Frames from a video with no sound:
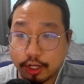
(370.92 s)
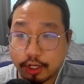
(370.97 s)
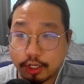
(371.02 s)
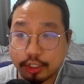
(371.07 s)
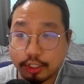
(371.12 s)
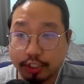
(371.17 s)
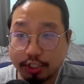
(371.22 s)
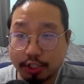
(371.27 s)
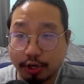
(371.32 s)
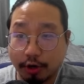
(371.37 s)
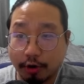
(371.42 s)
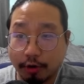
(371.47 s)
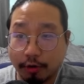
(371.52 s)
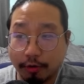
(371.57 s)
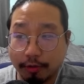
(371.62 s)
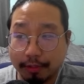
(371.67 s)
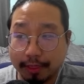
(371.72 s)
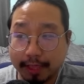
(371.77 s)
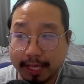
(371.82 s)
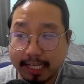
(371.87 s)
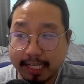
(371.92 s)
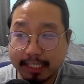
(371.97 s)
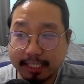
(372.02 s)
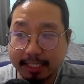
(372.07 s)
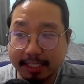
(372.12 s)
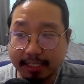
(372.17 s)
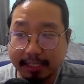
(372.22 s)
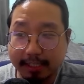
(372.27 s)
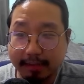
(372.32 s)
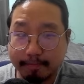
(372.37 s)
So
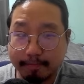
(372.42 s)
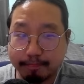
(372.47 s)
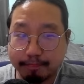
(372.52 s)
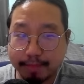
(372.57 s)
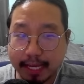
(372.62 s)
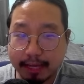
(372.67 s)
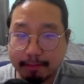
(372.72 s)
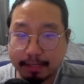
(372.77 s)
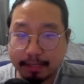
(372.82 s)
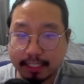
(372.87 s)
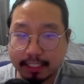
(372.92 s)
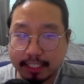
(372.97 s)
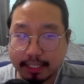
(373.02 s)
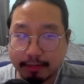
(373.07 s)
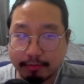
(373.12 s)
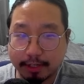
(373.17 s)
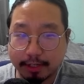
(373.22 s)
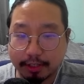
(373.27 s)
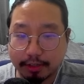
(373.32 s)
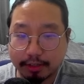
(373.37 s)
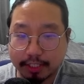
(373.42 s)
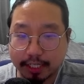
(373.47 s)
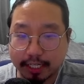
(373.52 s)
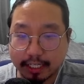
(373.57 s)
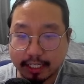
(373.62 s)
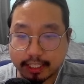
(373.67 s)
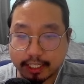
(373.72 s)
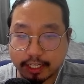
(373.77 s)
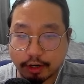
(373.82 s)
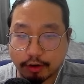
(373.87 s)
let's maybe see what it looks like
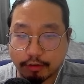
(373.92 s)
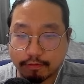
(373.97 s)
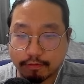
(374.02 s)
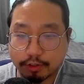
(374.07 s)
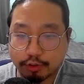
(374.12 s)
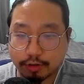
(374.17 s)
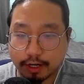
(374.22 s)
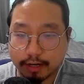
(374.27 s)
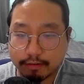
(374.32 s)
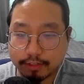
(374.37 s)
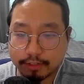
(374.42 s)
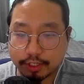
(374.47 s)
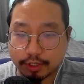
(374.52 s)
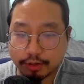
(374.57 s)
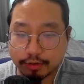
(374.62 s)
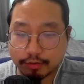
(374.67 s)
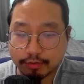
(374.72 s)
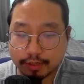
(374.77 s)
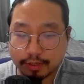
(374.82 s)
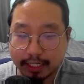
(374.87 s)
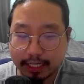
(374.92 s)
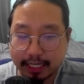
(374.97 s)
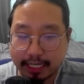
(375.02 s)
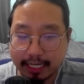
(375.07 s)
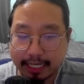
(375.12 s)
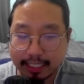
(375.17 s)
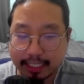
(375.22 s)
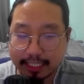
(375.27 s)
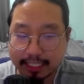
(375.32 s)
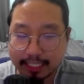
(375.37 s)
in the overdrive zone
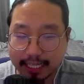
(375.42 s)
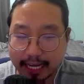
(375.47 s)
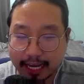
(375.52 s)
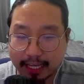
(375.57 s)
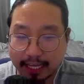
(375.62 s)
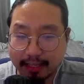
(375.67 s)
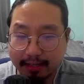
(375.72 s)
instead.